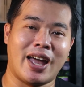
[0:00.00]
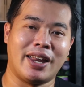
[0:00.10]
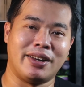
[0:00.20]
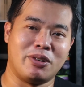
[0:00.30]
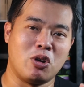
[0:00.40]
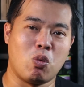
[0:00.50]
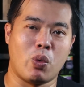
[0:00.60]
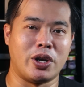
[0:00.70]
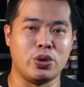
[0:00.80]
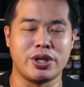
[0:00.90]
And
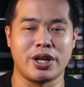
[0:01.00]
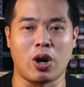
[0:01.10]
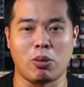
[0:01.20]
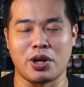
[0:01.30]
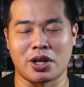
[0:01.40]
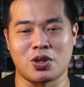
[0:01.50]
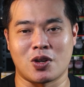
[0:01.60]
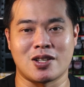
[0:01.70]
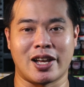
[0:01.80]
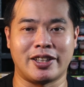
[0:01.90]
when using object
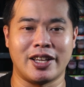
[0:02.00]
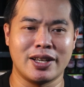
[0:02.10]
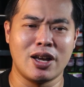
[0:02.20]
source lighting,